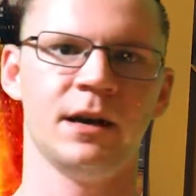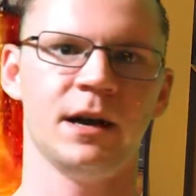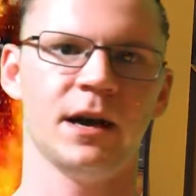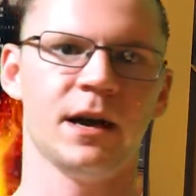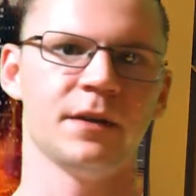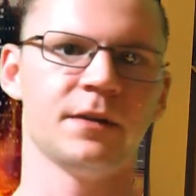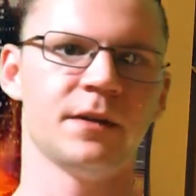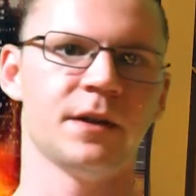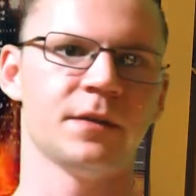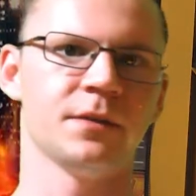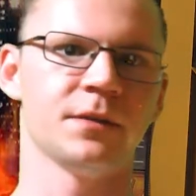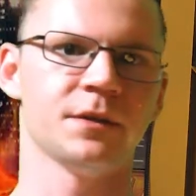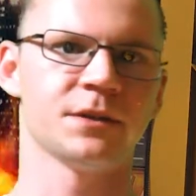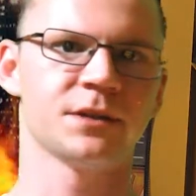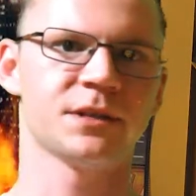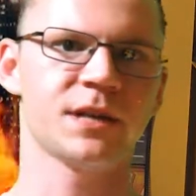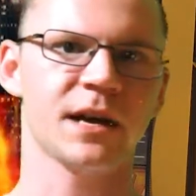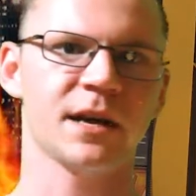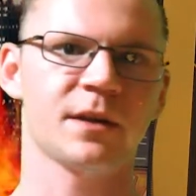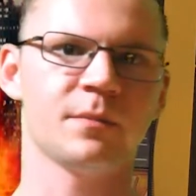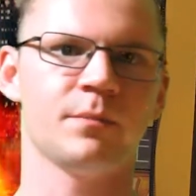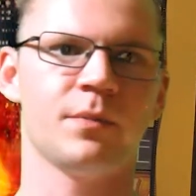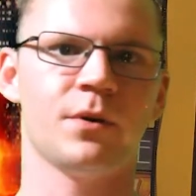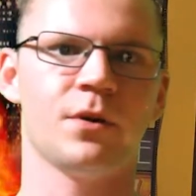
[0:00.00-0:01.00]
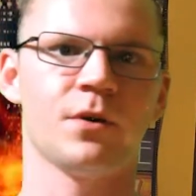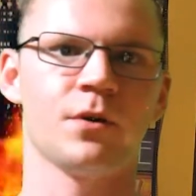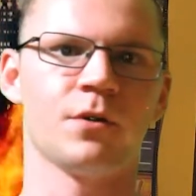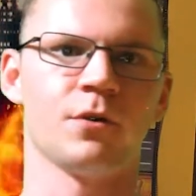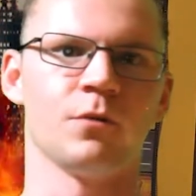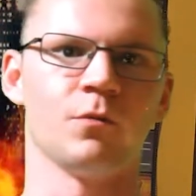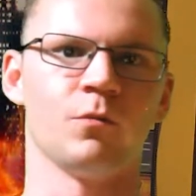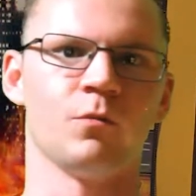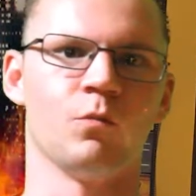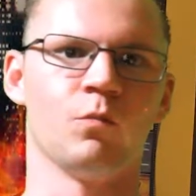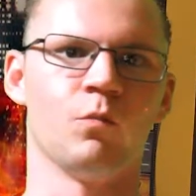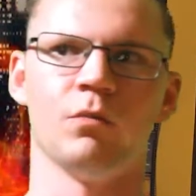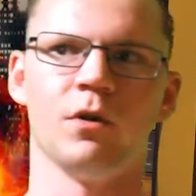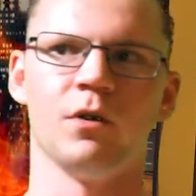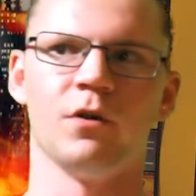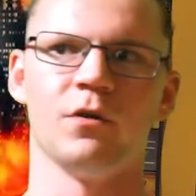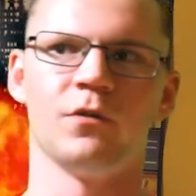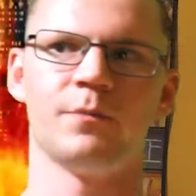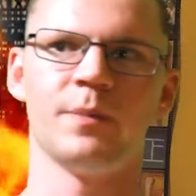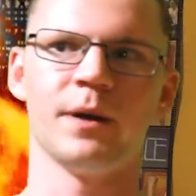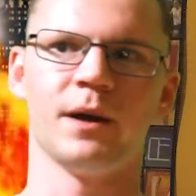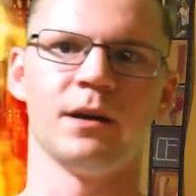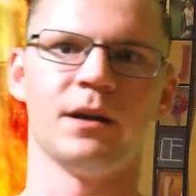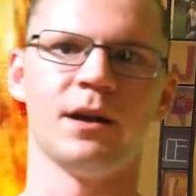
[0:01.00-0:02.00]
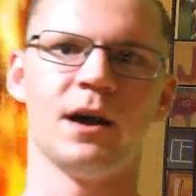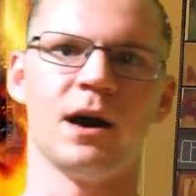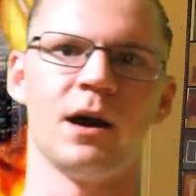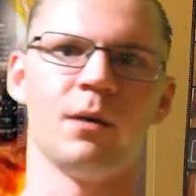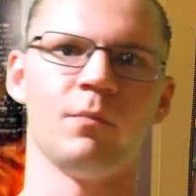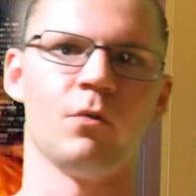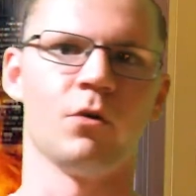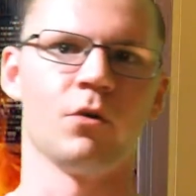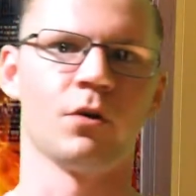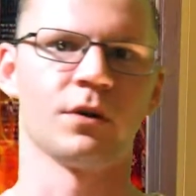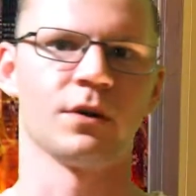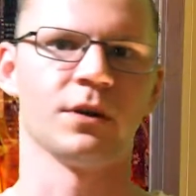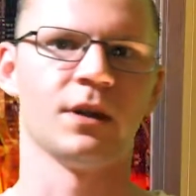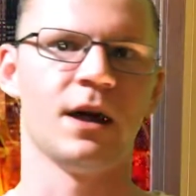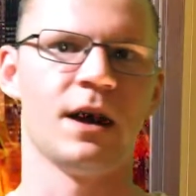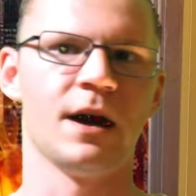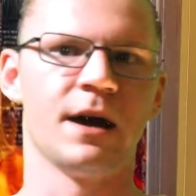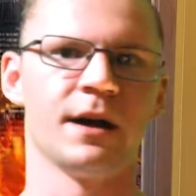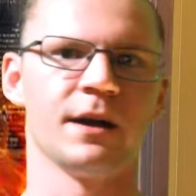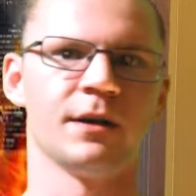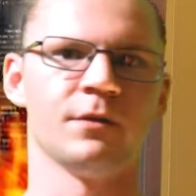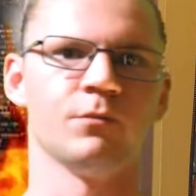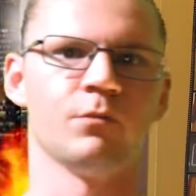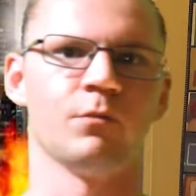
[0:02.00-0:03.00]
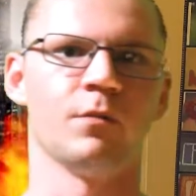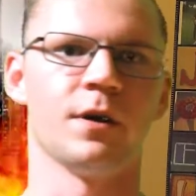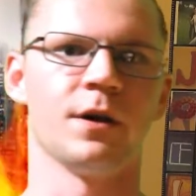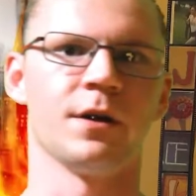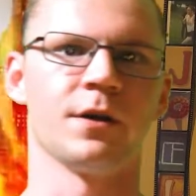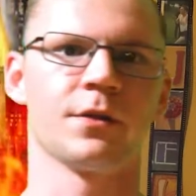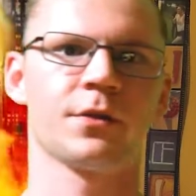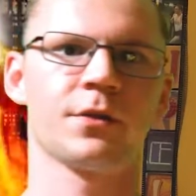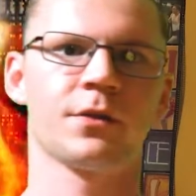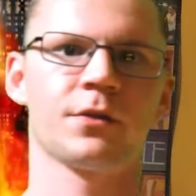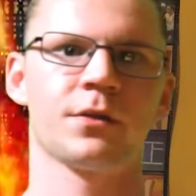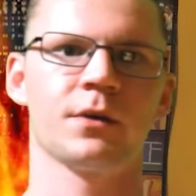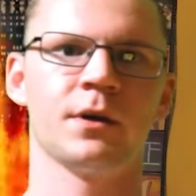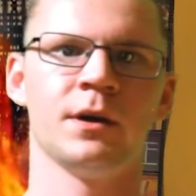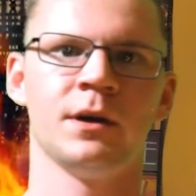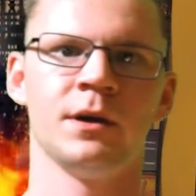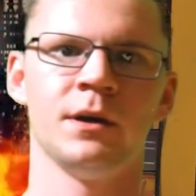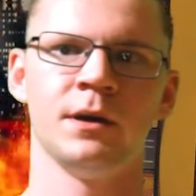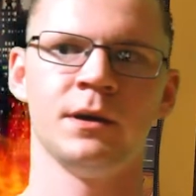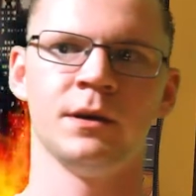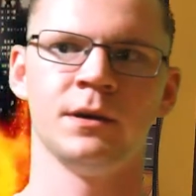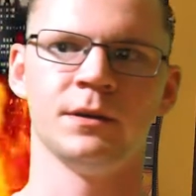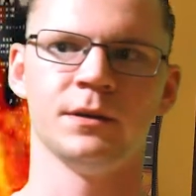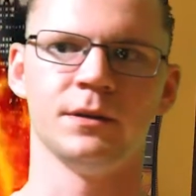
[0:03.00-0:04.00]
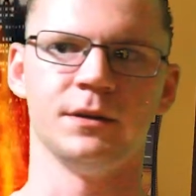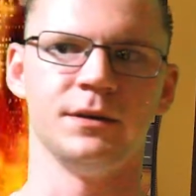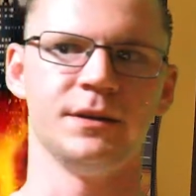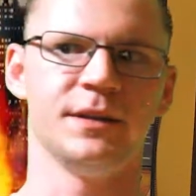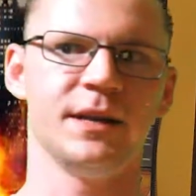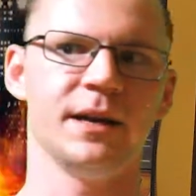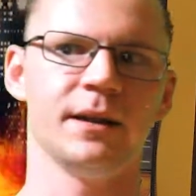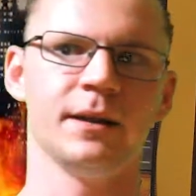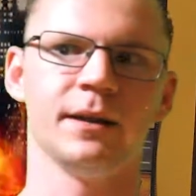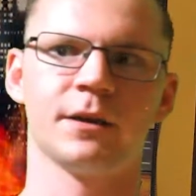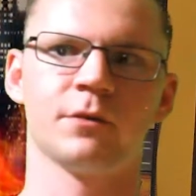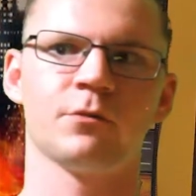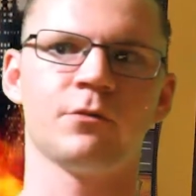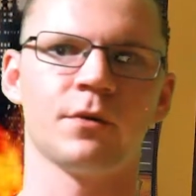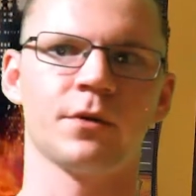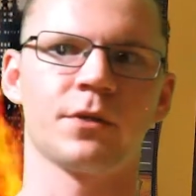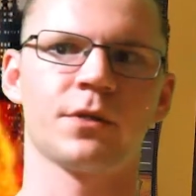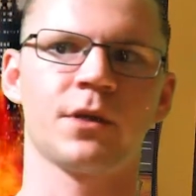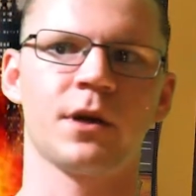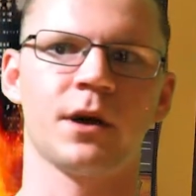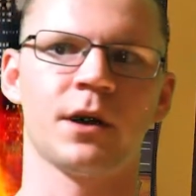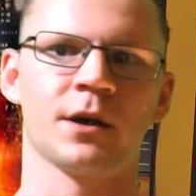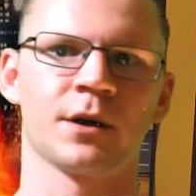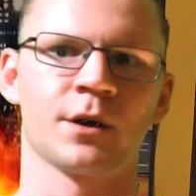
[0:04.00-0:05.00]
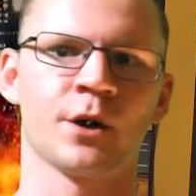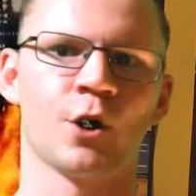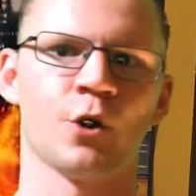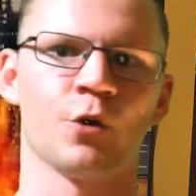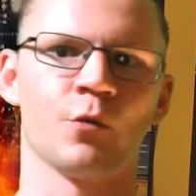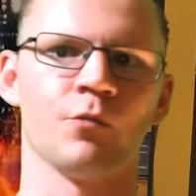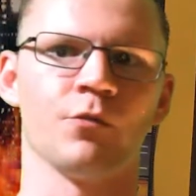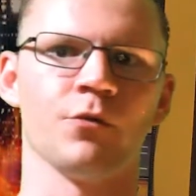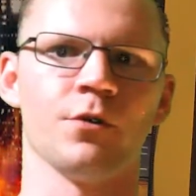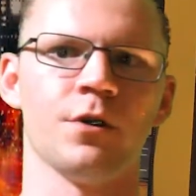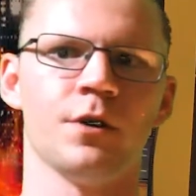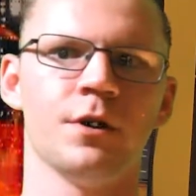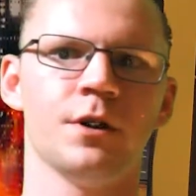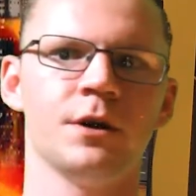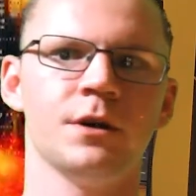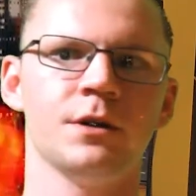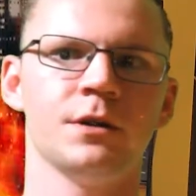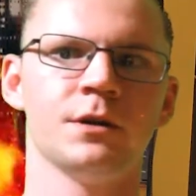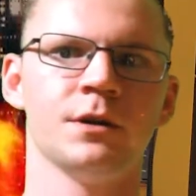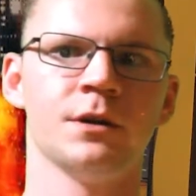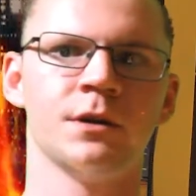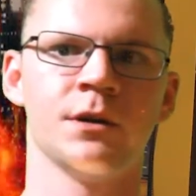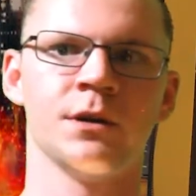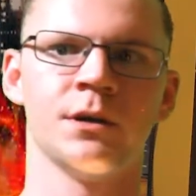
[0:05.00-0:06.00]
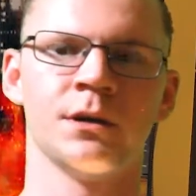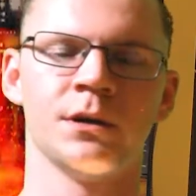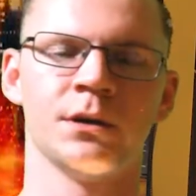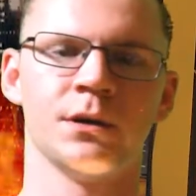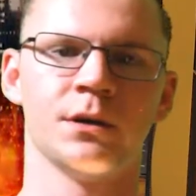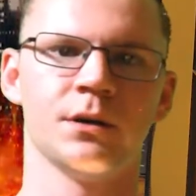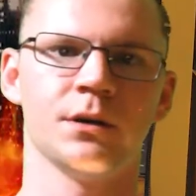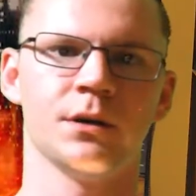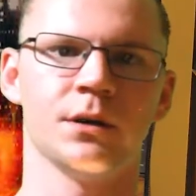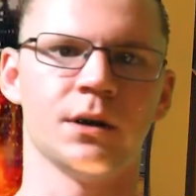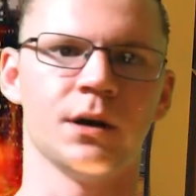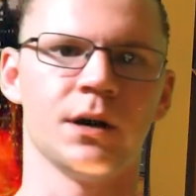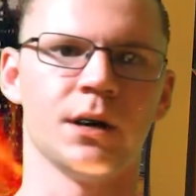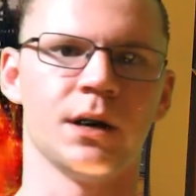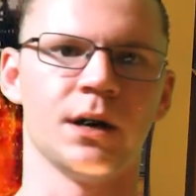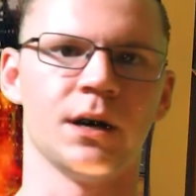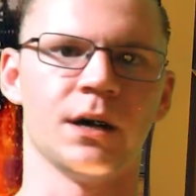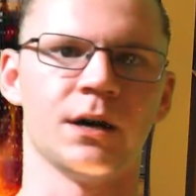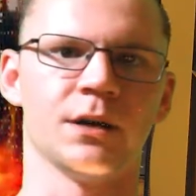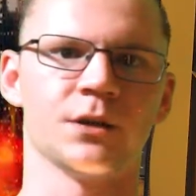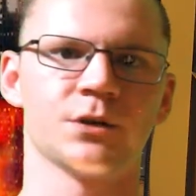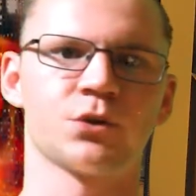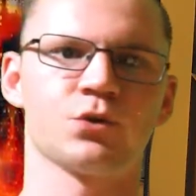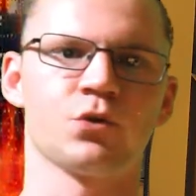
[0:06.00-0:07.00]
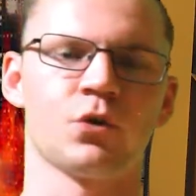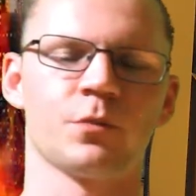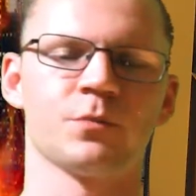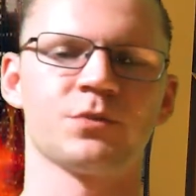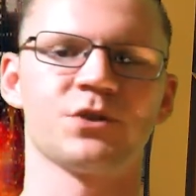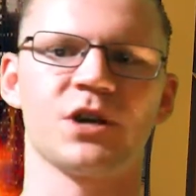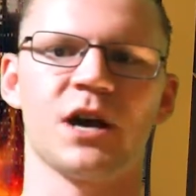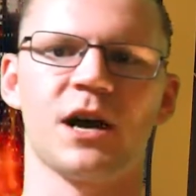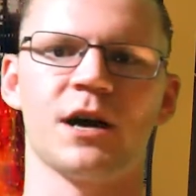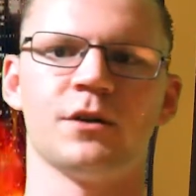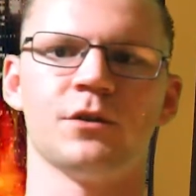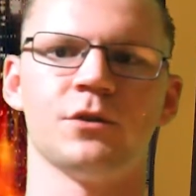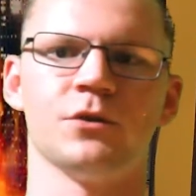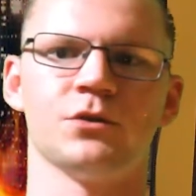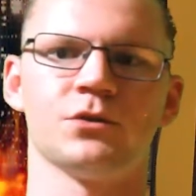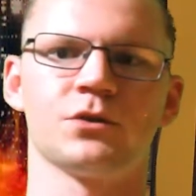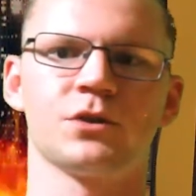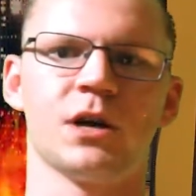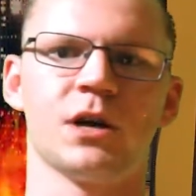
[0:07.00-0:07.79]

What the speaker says: and then the second part would have been more in line with dealing with Cobra, Storm Shadow's